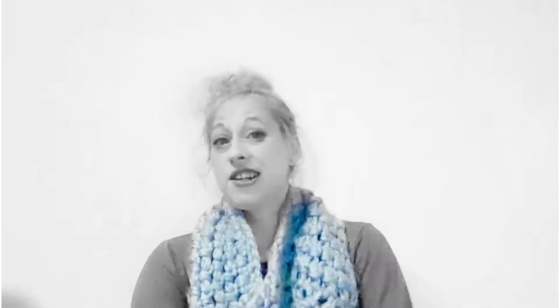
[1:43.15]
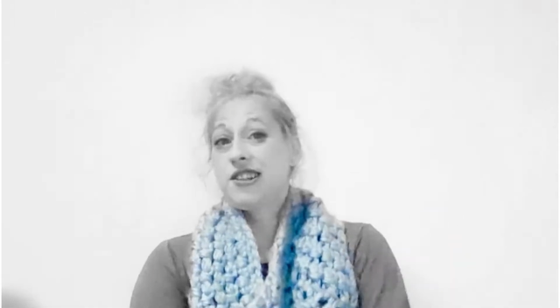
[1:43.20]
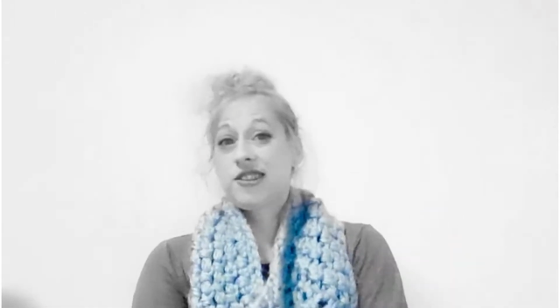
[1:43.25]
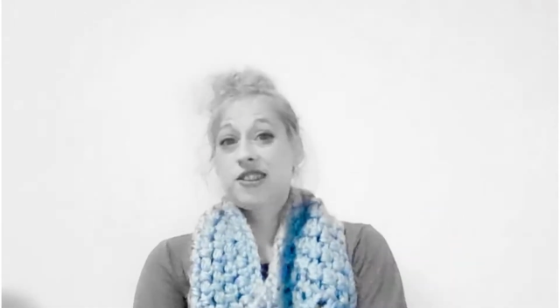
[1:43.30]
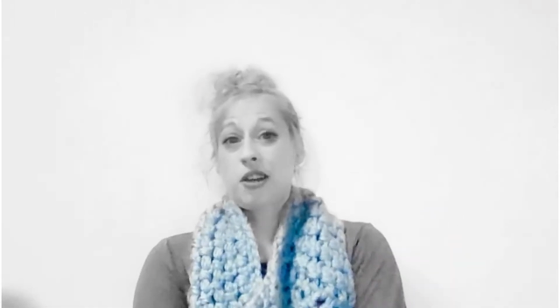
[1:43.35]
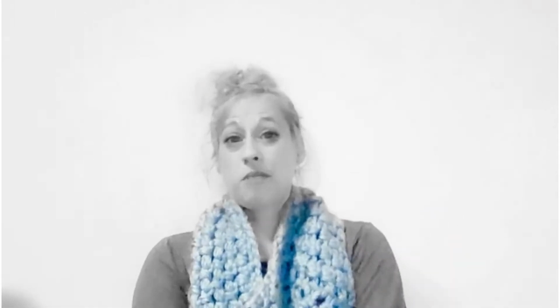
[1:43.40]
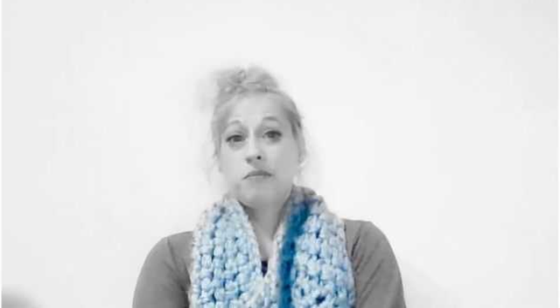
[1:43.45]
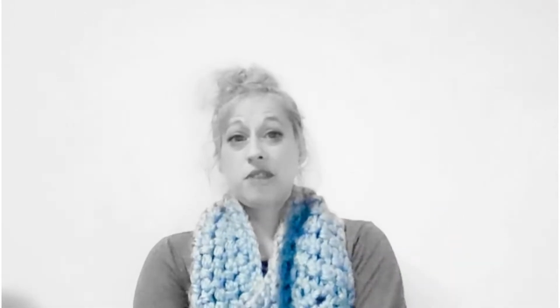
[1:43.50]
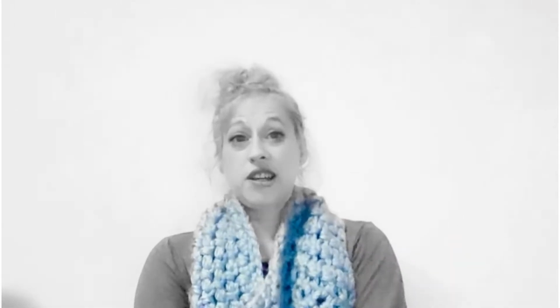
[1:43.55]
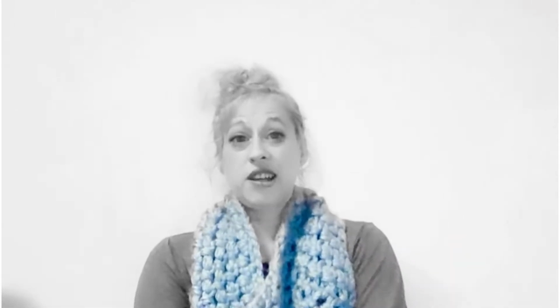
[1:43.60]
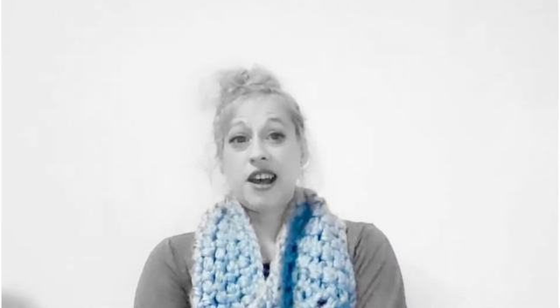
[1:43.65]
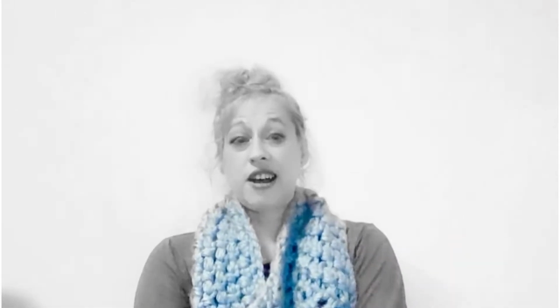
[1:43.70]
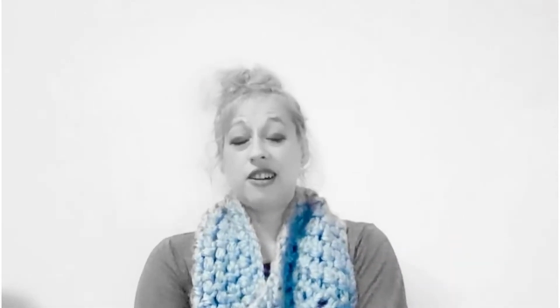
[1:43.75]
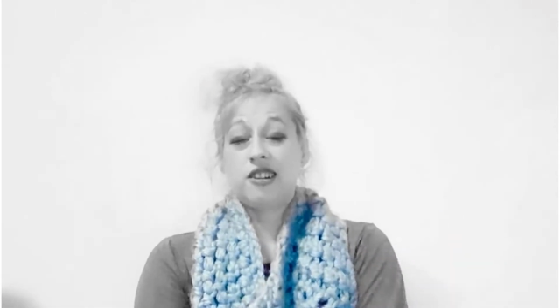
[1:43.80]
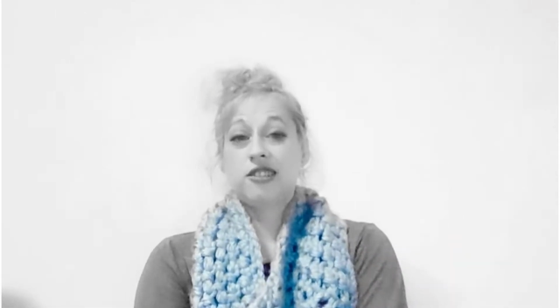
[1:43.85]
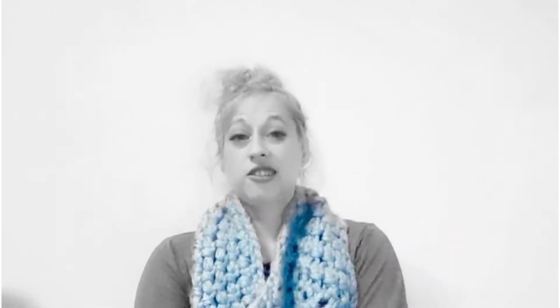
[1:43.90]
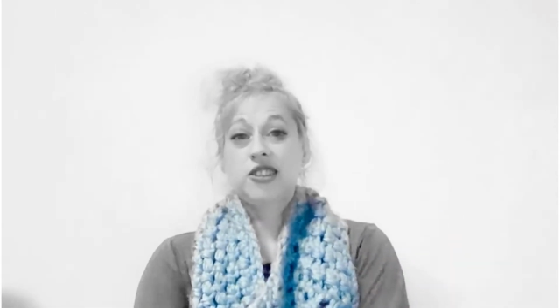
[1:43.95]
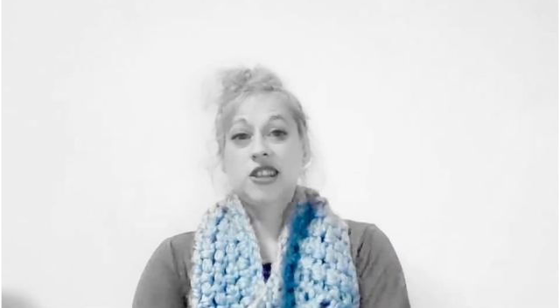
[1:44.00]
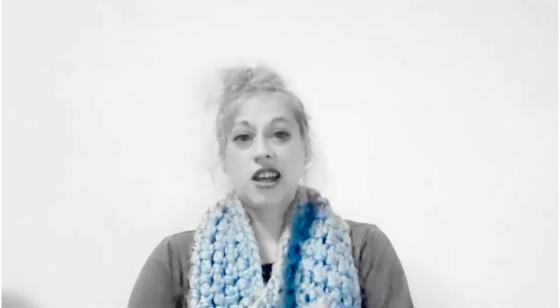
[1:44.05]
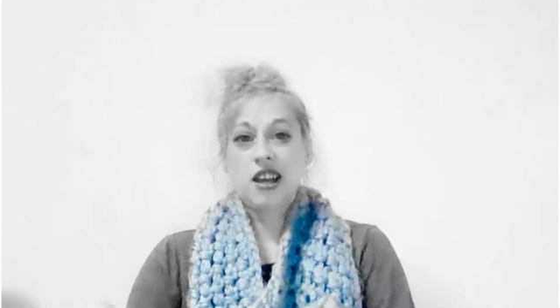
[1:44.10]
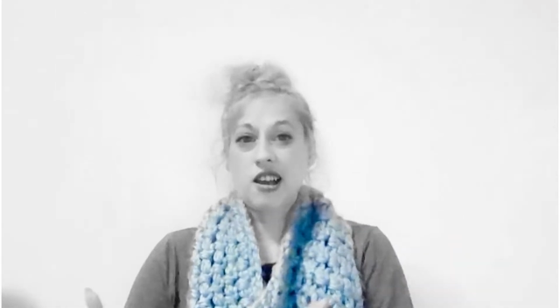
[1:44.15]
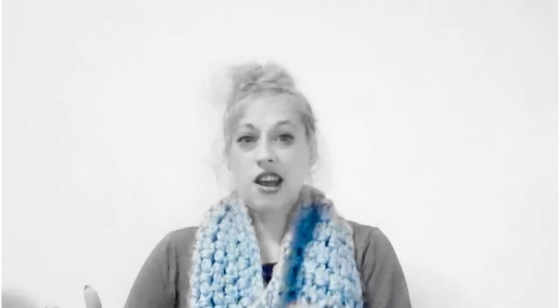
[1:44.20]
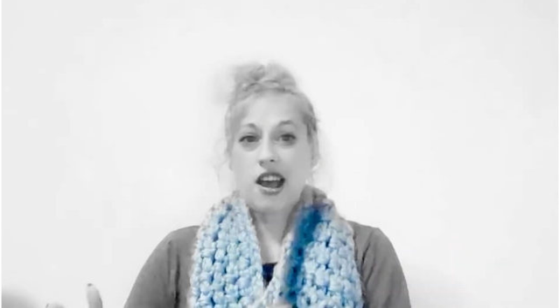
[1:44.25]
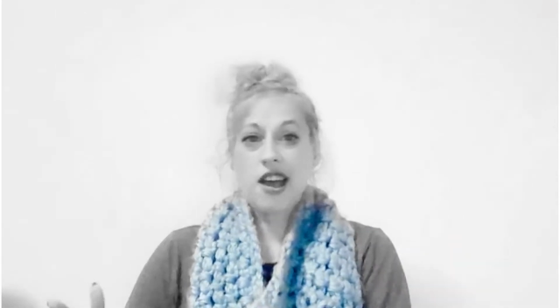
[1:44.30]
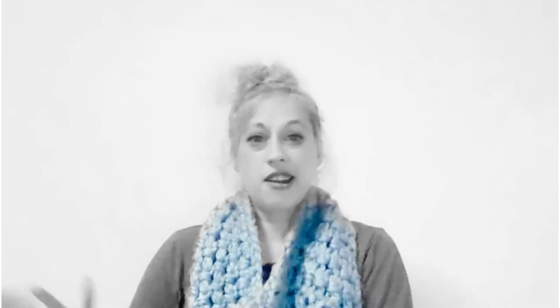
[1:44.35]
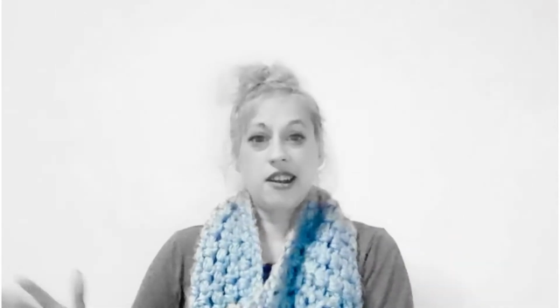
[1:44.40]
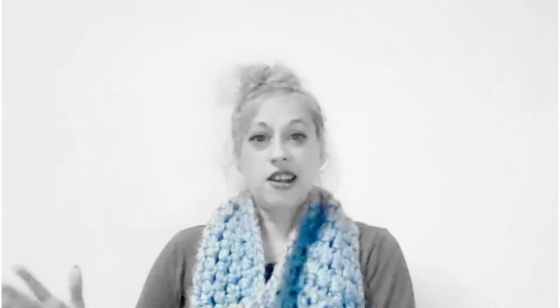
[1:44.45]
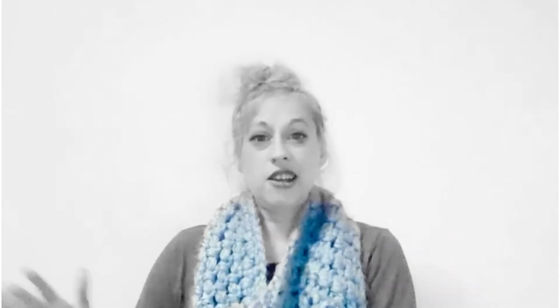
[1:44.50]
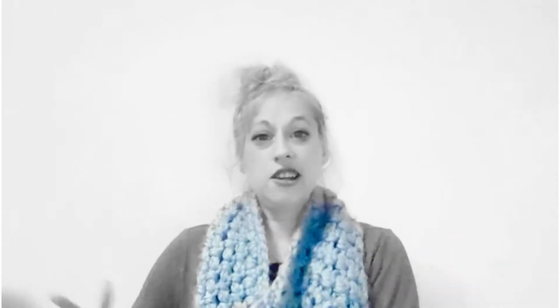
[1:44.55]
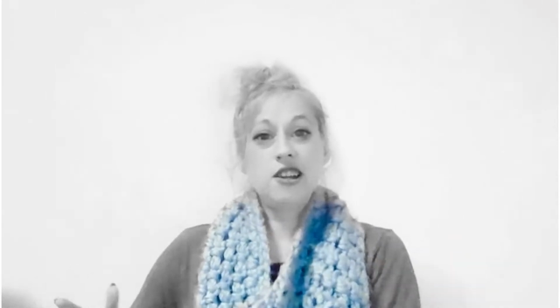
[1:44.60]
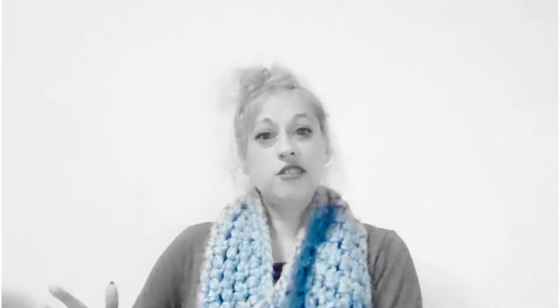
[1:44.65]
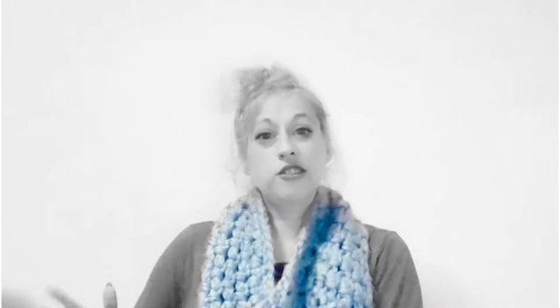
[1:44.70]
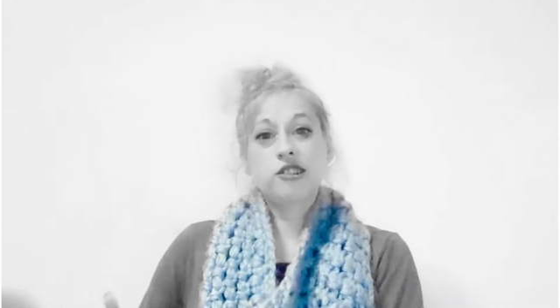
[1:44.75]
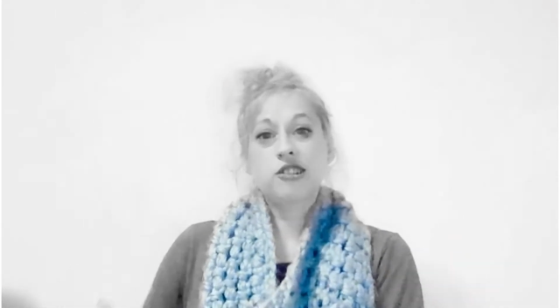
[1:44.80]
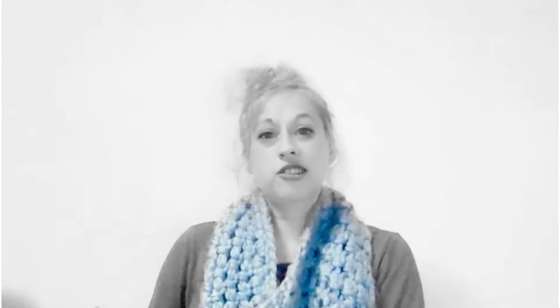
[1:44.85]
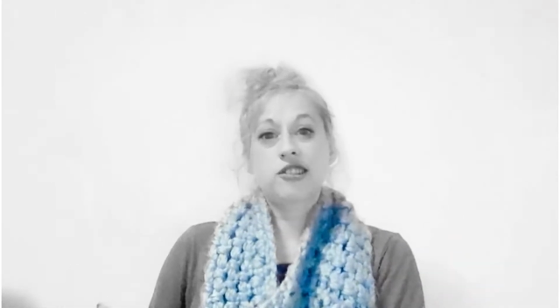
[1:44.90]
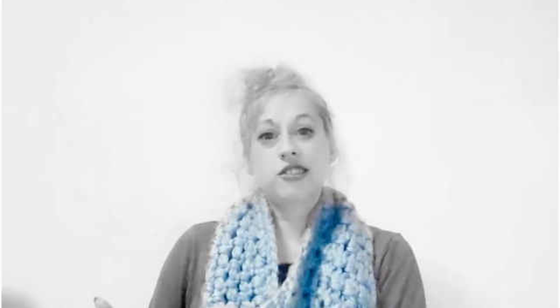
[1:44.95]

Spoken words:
something else, and it either